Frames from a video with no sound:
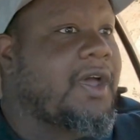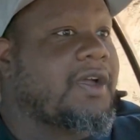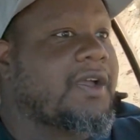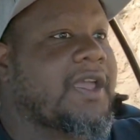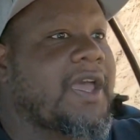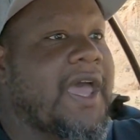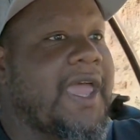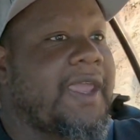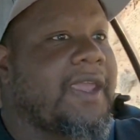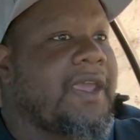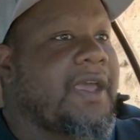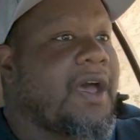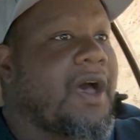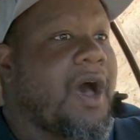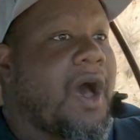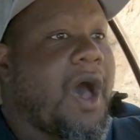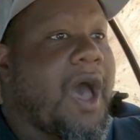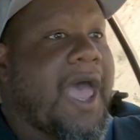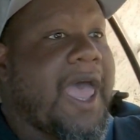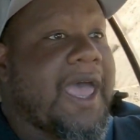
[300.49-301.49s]
Okay,
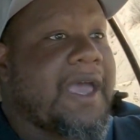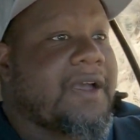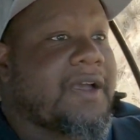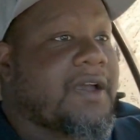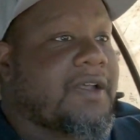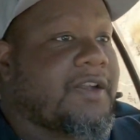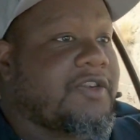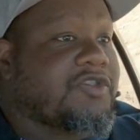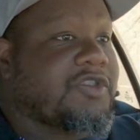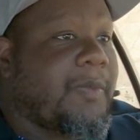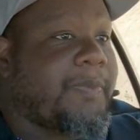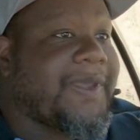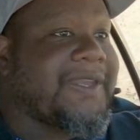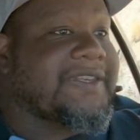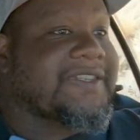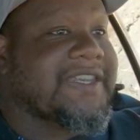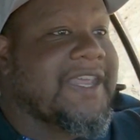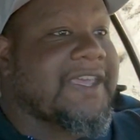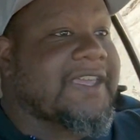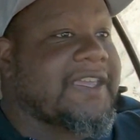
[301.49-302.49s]
I am going to drop it in
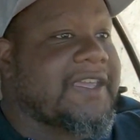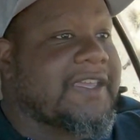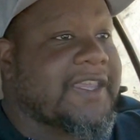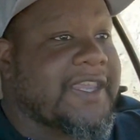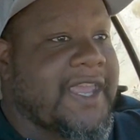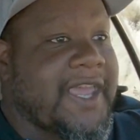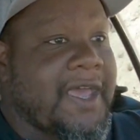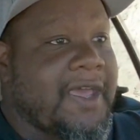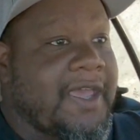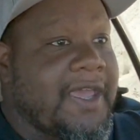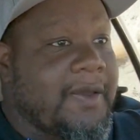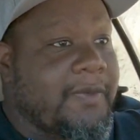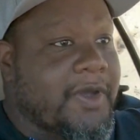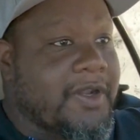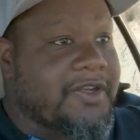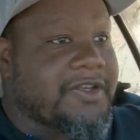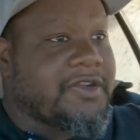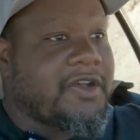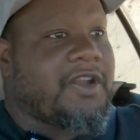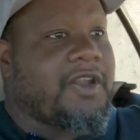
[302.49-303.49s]
second gear.
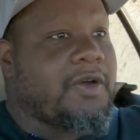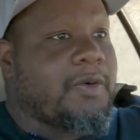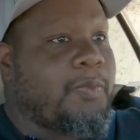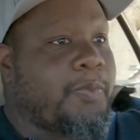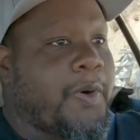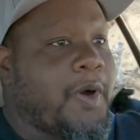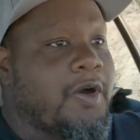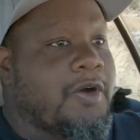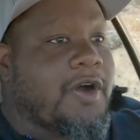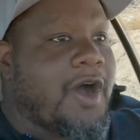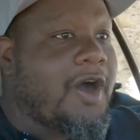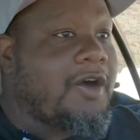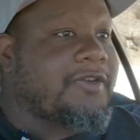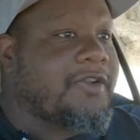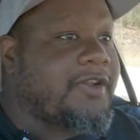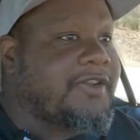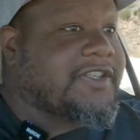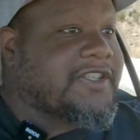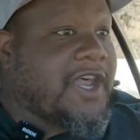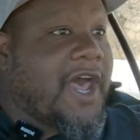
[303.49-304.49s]
Going to do a little pull, hold
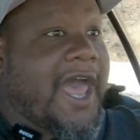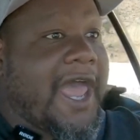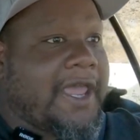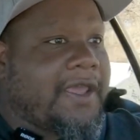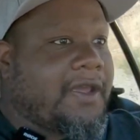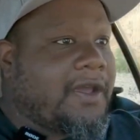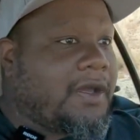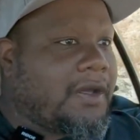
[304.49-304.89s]
tight.